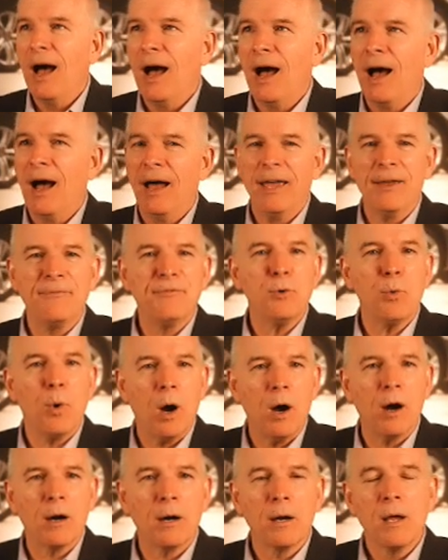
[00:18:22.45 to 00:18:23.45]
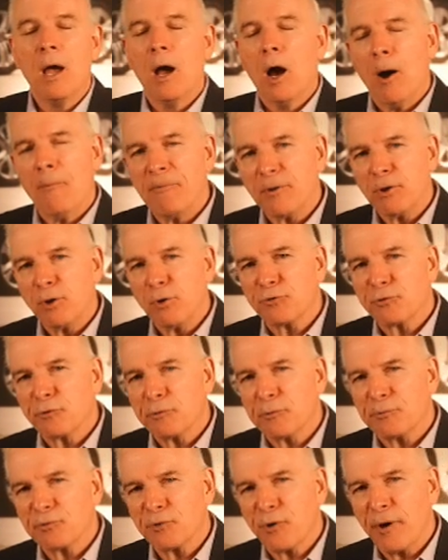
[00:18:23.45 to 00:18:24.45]
If you are, hopefully you'll
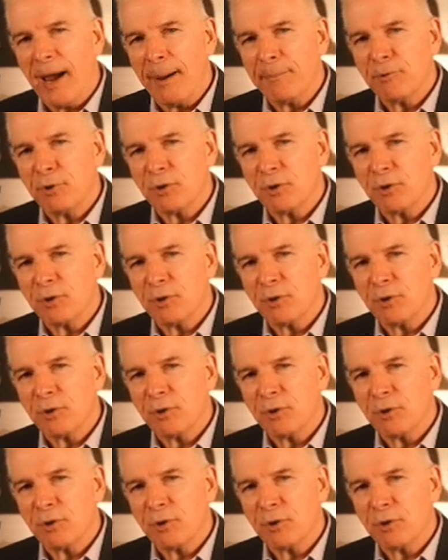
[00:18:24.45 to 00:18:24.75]
subscribe